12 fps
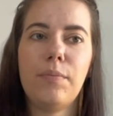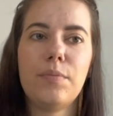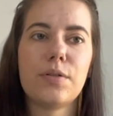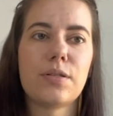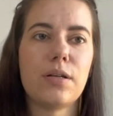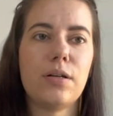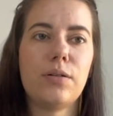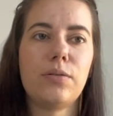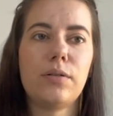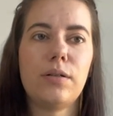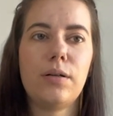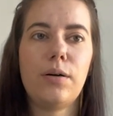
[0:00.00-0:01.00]

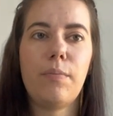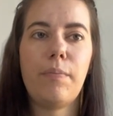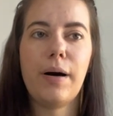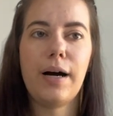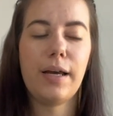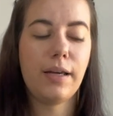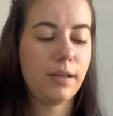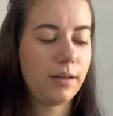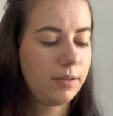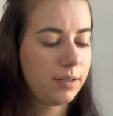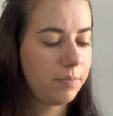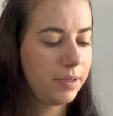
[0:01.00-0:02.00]
So by
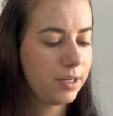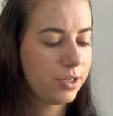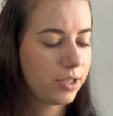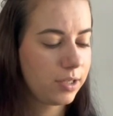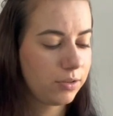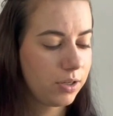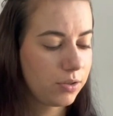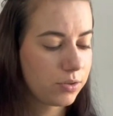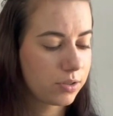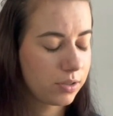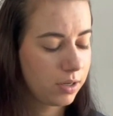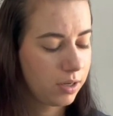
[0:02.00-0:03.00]
diminishing those